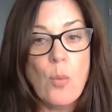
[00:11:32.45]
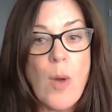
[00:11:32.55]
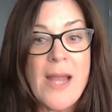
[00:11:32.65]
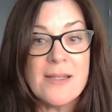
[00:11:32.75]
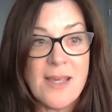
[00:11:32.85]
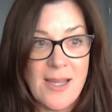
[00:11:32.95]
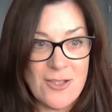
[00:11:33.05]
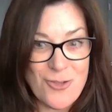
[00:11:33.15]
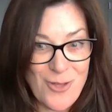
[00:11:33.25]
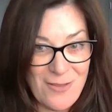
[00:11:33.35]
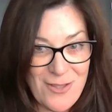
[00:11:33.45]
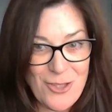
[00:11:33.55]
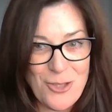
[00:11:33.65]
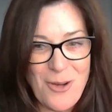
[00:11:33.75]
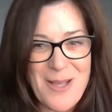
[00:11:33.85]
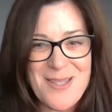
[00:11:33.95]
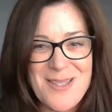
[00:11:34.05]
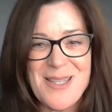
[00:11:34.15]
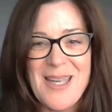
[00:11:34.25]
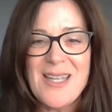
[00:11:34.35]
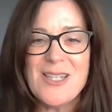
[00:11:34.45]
When can you give it to us?